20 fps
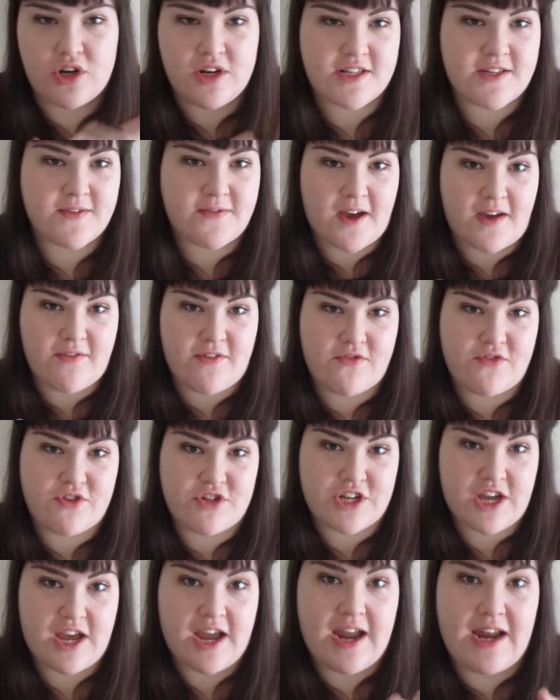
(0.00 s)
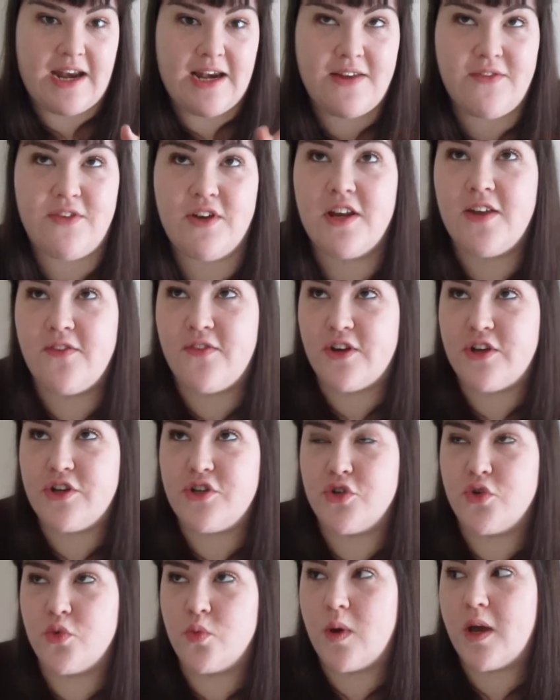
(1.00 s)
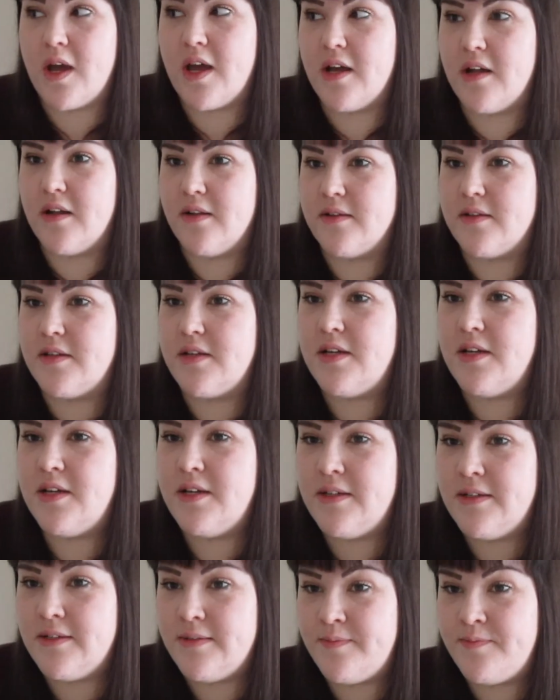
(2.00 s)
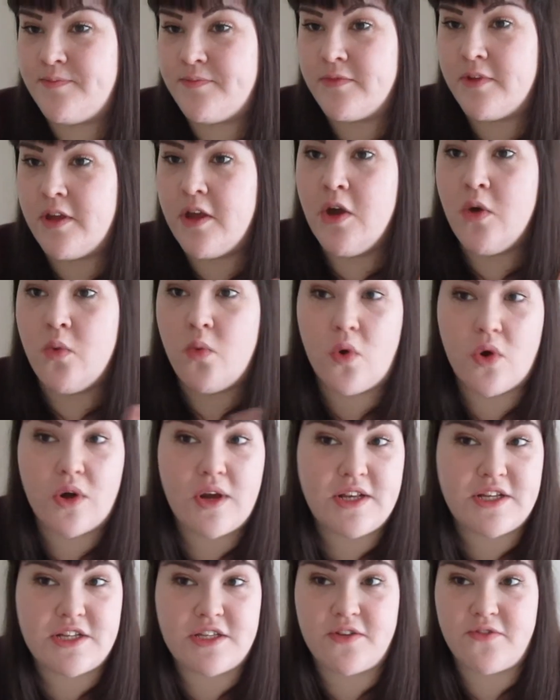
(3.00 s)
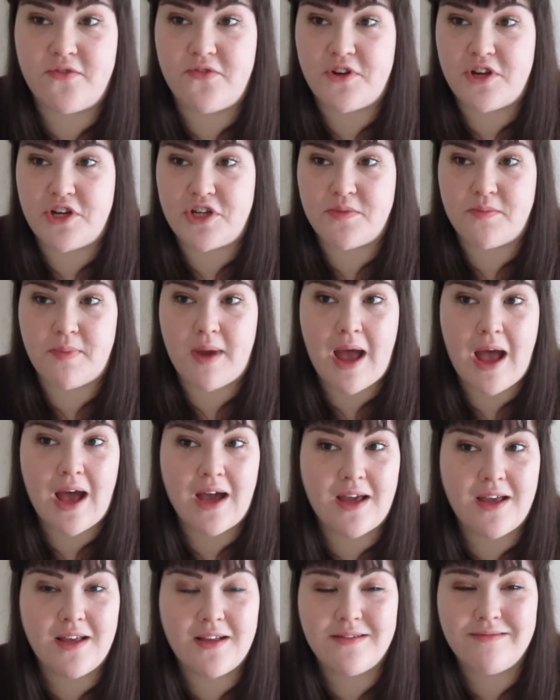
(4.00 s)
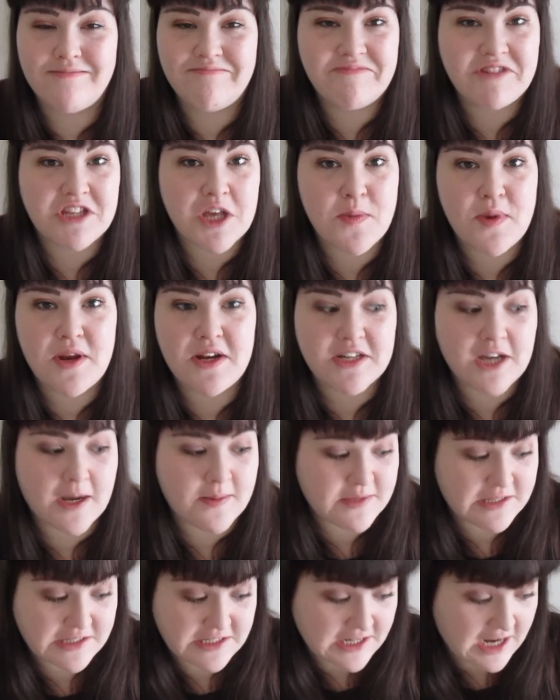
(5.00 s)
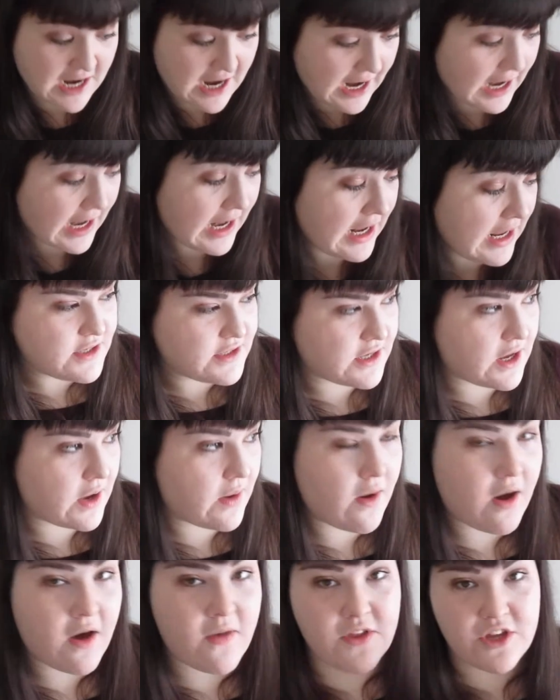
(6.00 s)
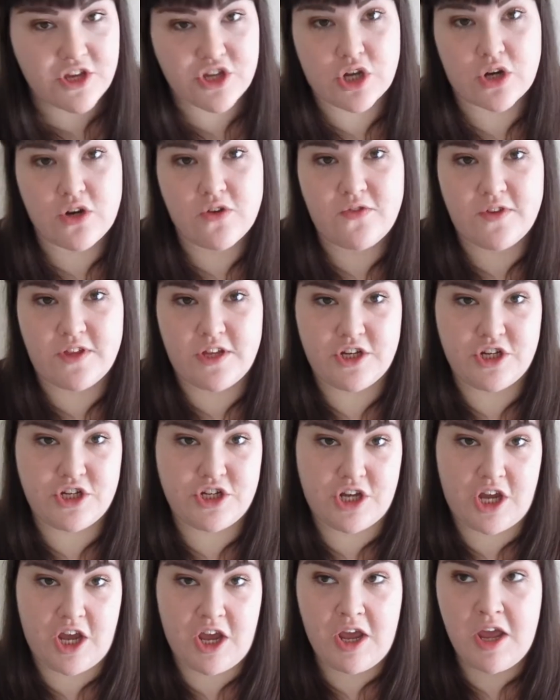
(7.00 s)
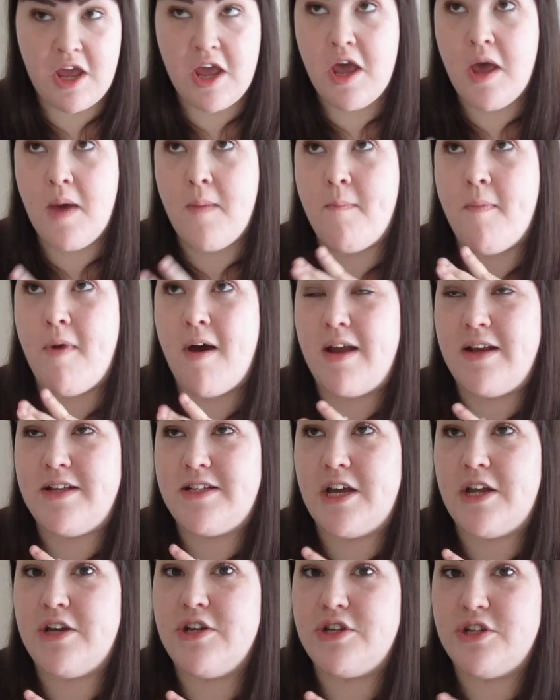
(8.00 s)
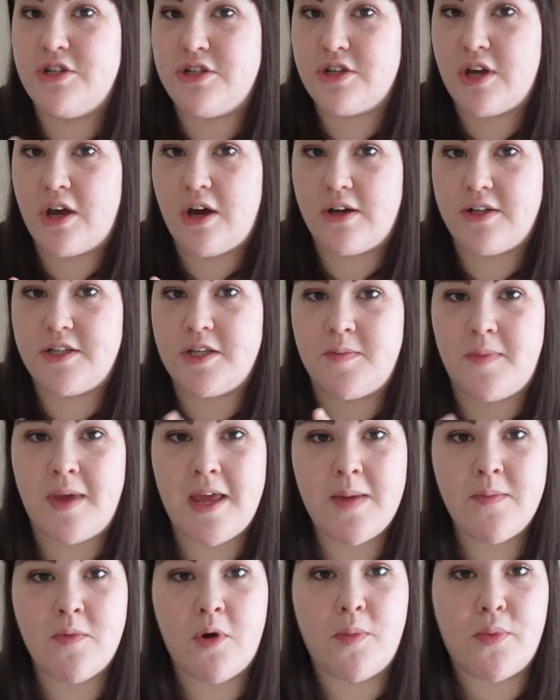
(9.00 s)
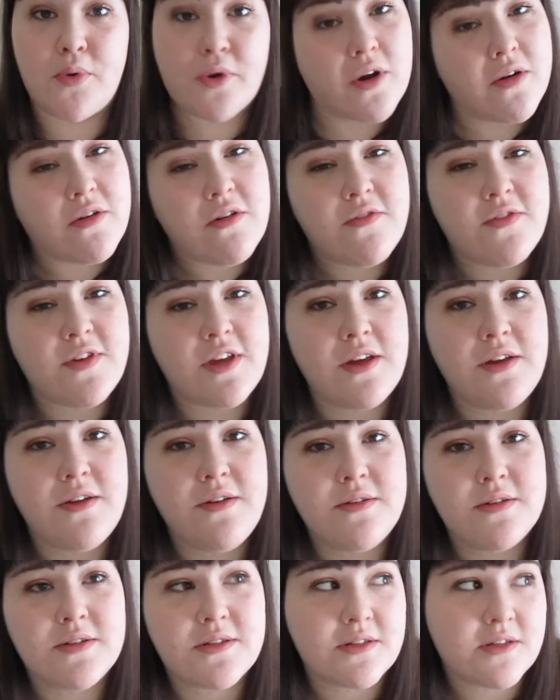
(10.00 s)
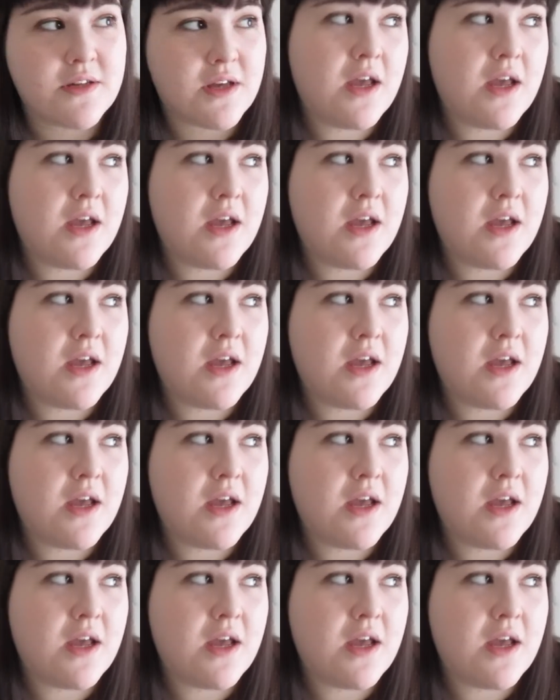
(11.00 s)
to survive every day, living in a virtual world, walking to the fridge and back so many times a day. So on this channel for this year, my intentions are to make more product reviews